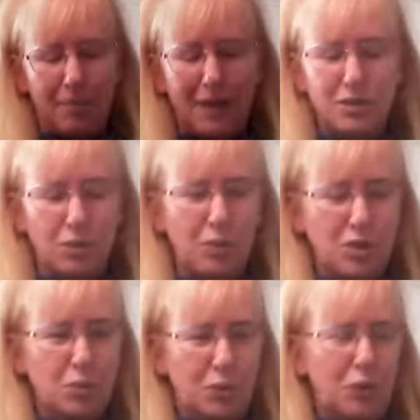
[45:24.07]
back to
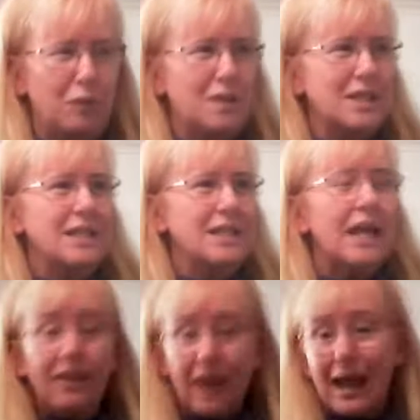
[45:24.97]
which universities.
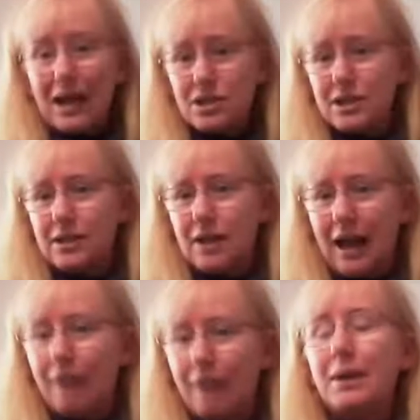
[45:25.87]
They actually
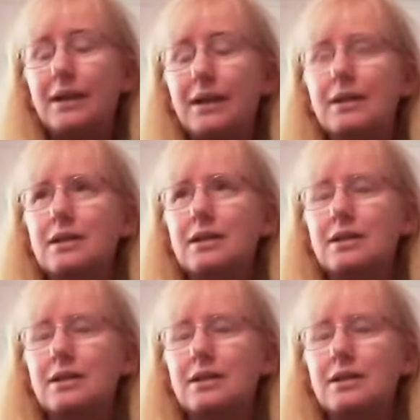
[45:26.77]
have been